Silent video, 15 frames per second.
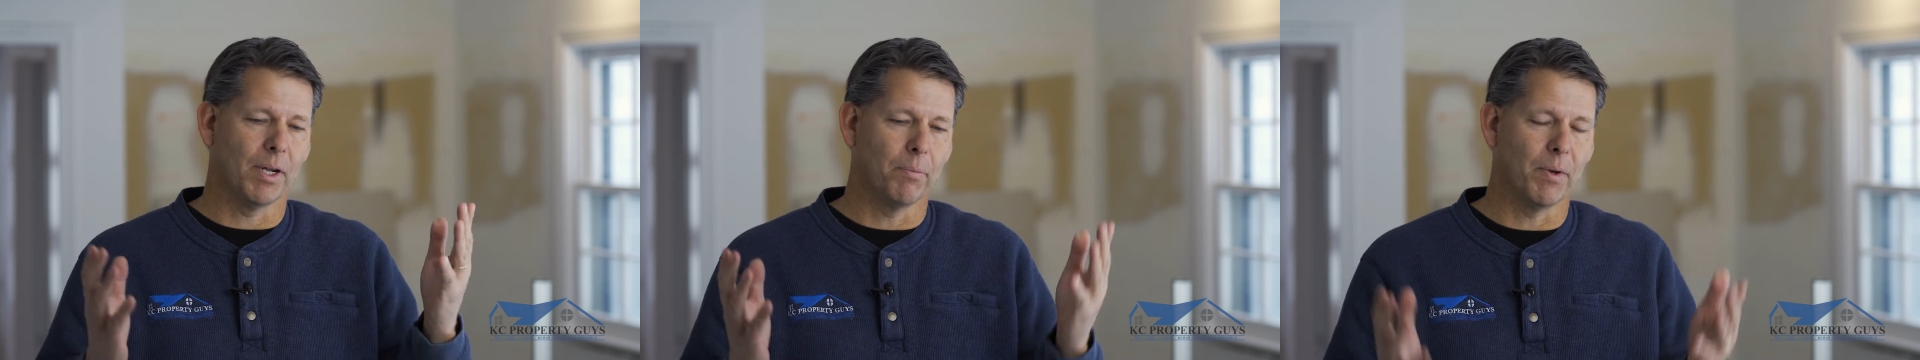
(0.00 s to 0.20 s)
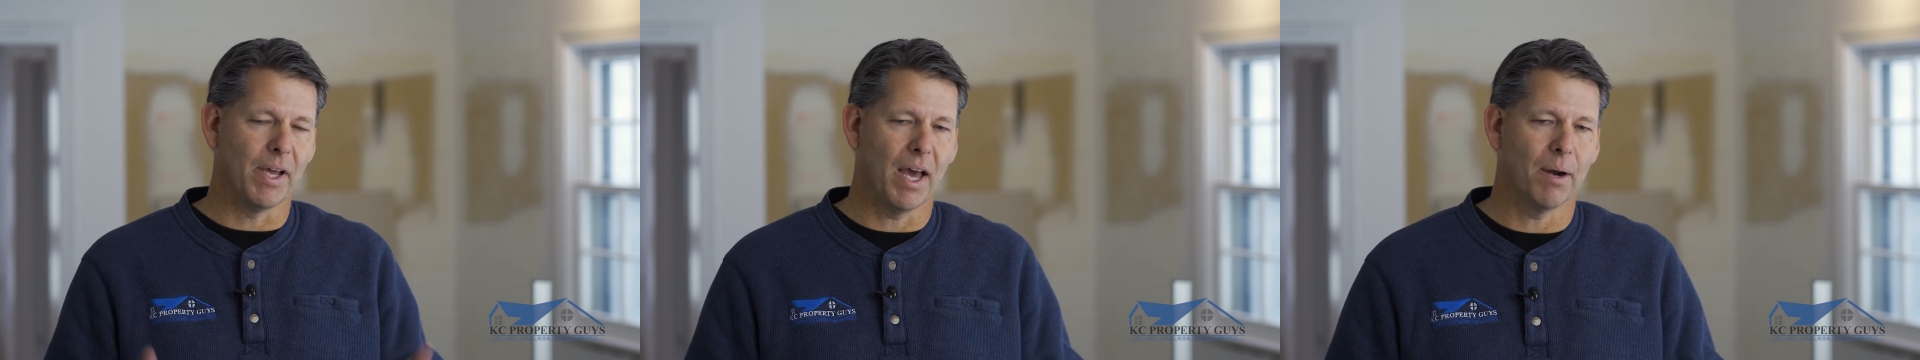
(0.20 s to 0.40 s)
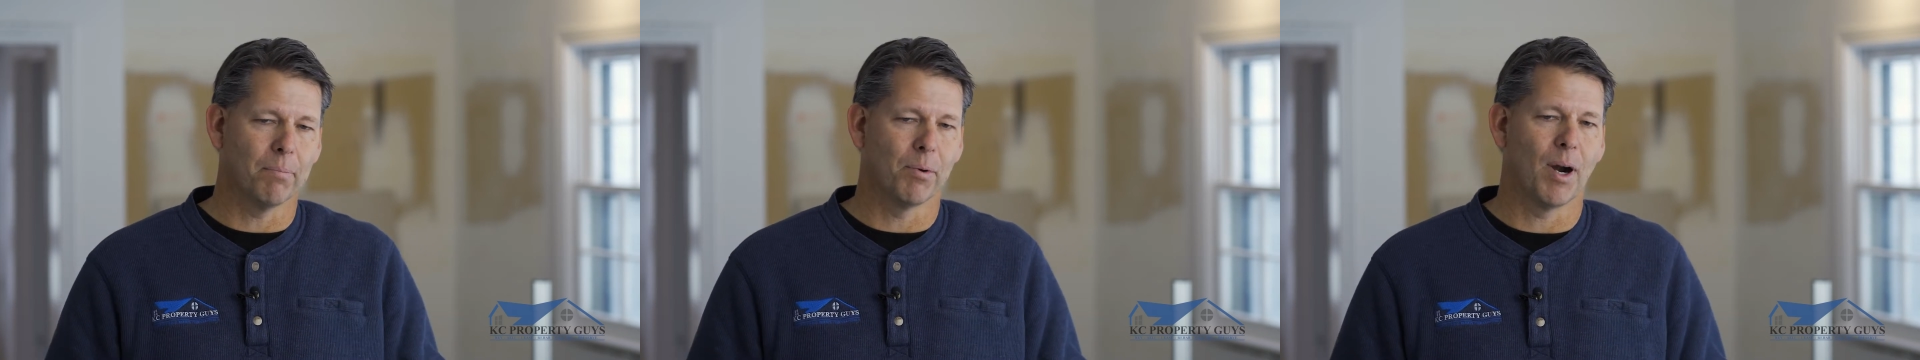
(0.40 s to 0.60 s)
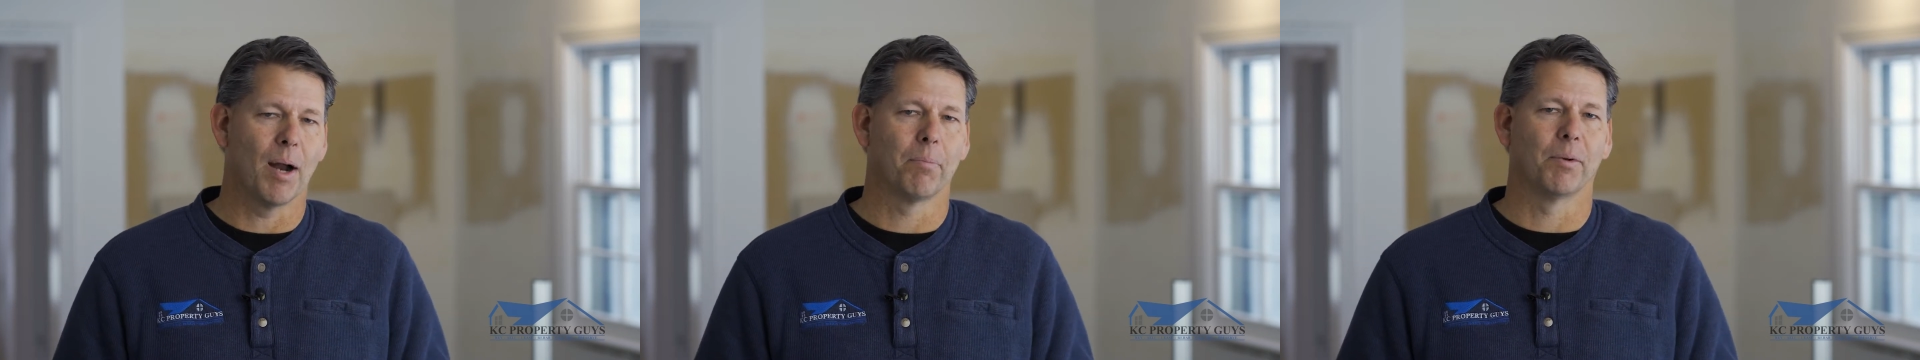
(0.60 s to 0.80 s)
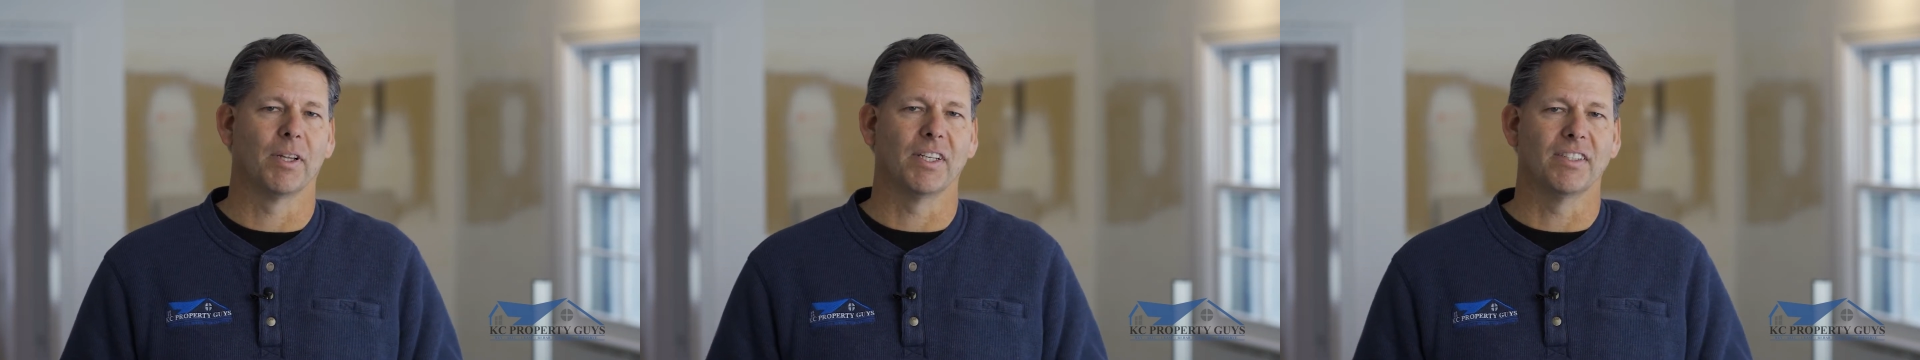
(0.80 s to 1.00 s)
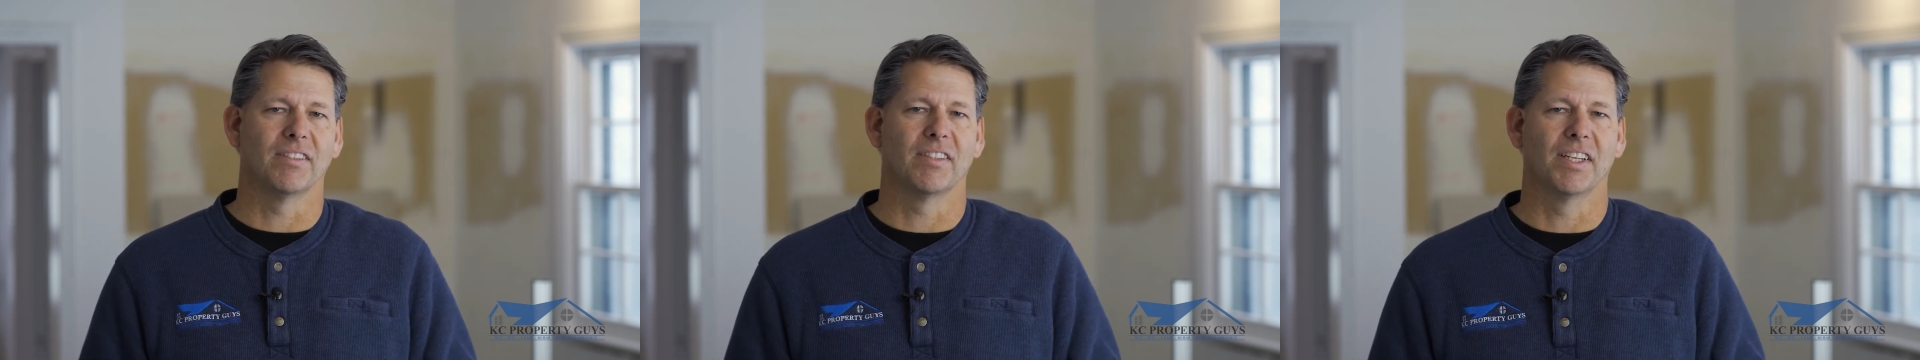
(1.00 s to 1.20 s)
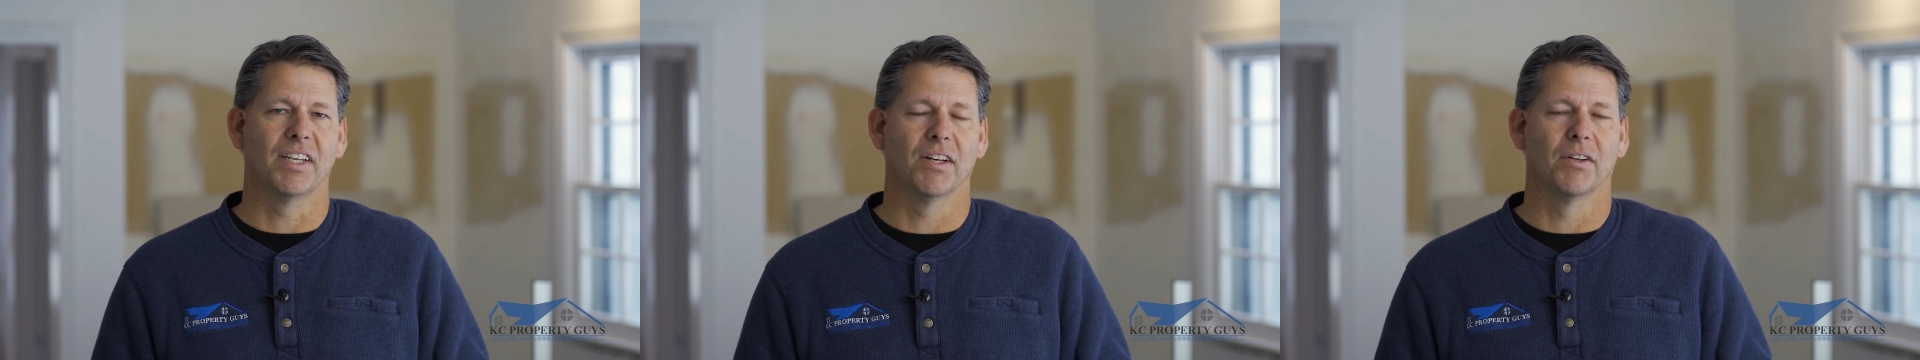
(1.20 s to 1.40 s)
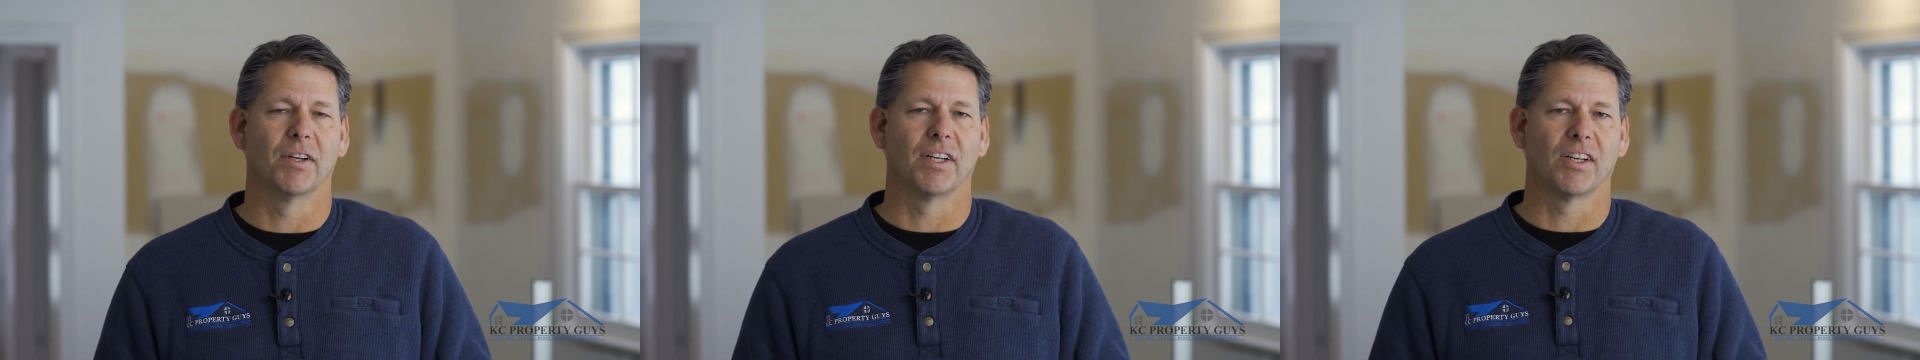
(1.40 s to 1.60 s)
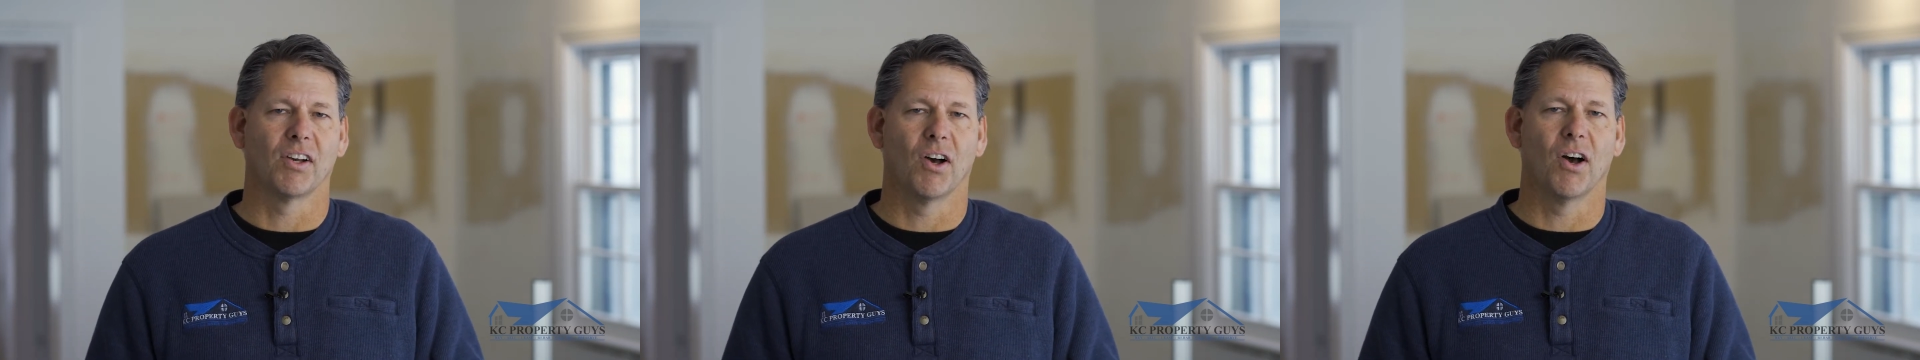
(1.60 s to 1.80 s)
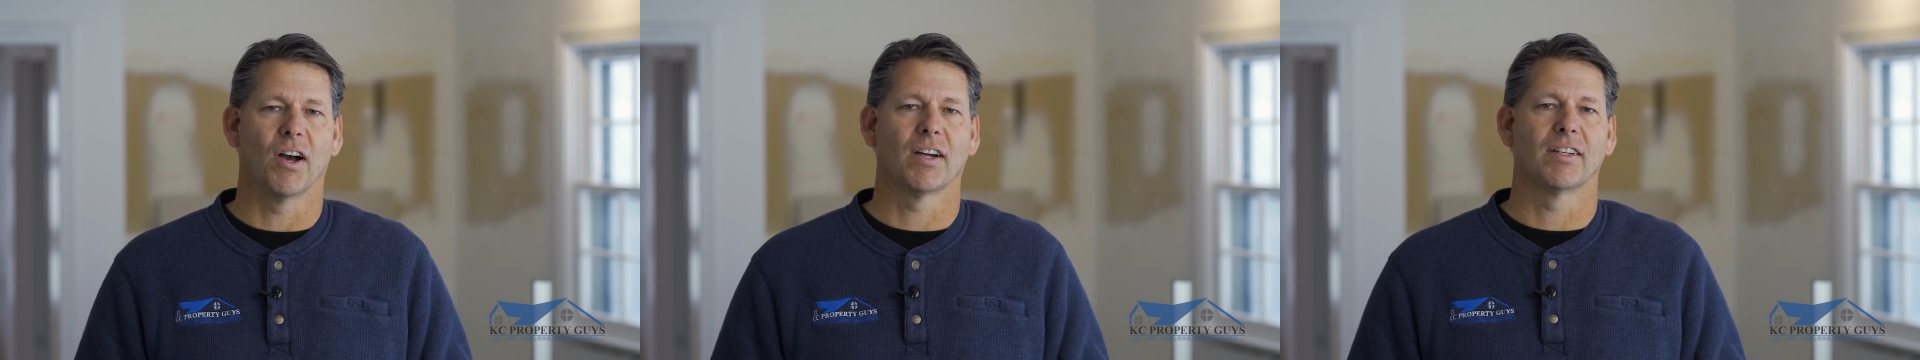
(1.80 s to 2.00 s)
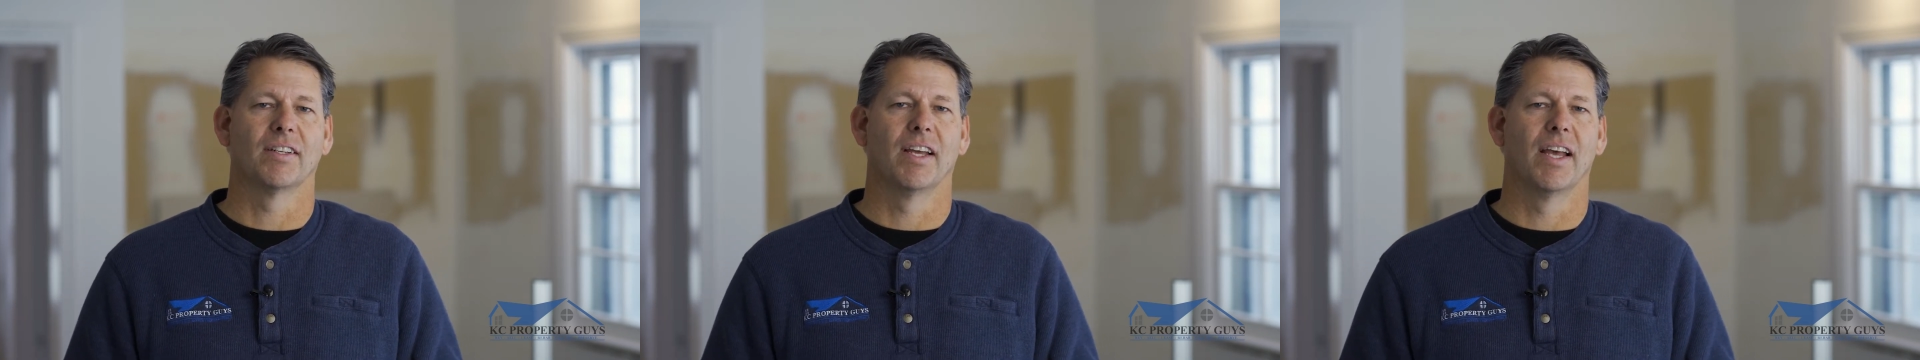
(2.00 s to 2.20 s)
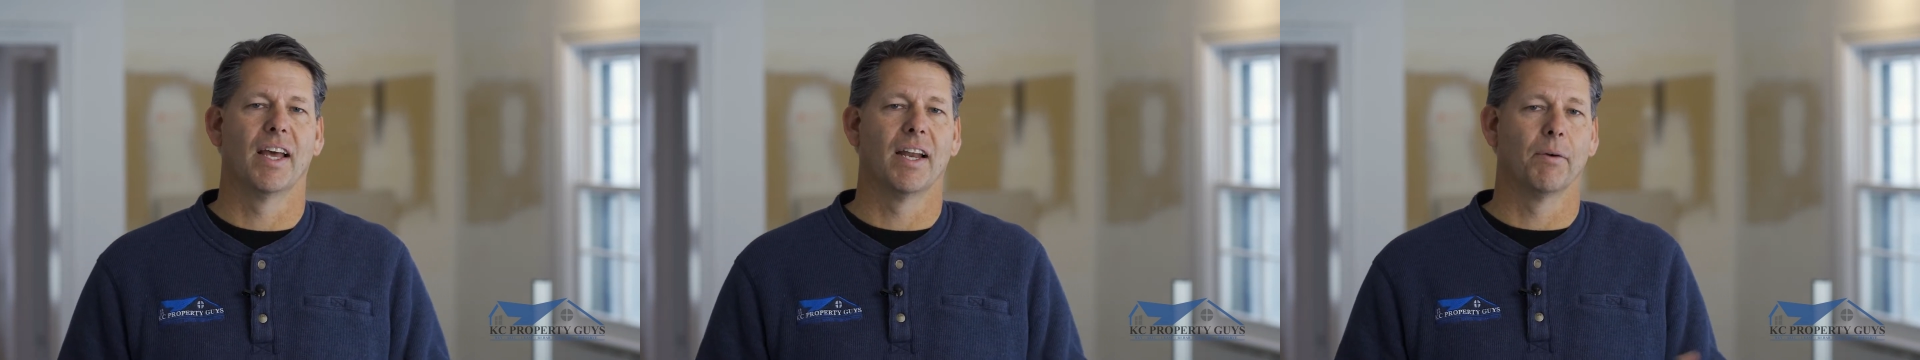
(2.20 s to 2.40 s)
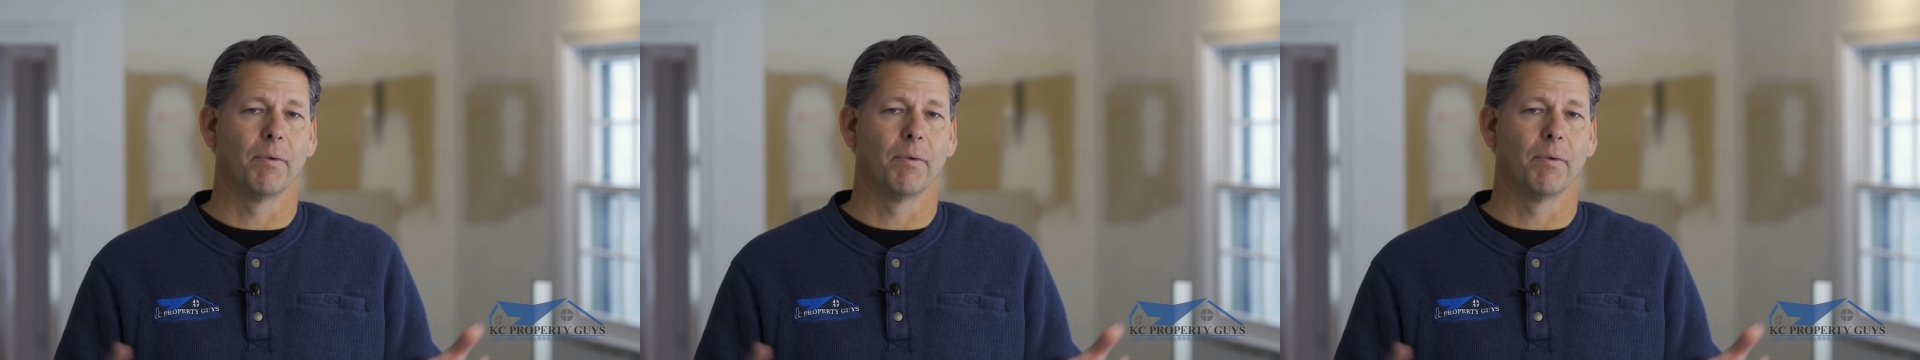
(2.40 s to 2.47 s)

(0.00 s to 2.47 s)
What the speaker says: We got it properly sealed and caulked in,